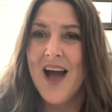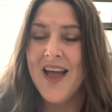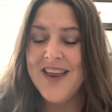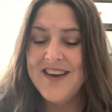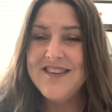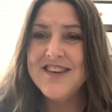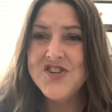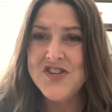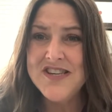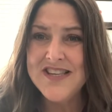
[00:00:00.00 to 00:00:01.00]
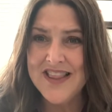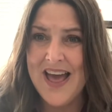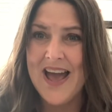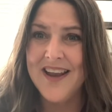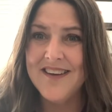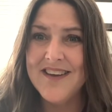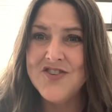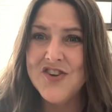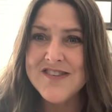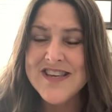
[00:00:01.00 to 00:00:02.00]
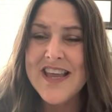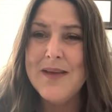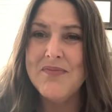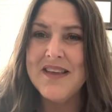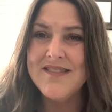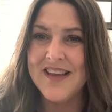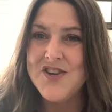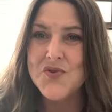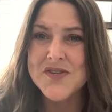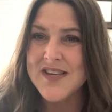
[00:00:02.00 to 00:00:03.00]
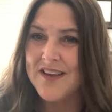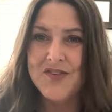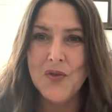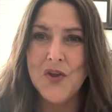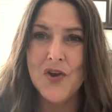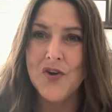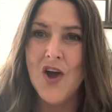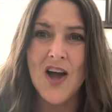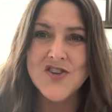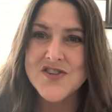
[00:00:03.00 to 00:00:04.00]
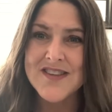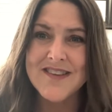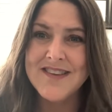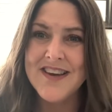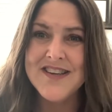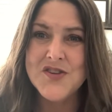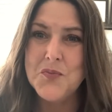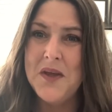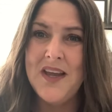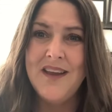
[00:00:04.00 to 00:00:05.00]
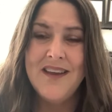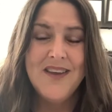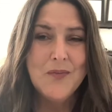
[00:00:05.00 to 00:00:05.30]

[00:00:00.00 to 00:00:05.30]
In addition to that, just to keep things interesting so that you're not just listening to me,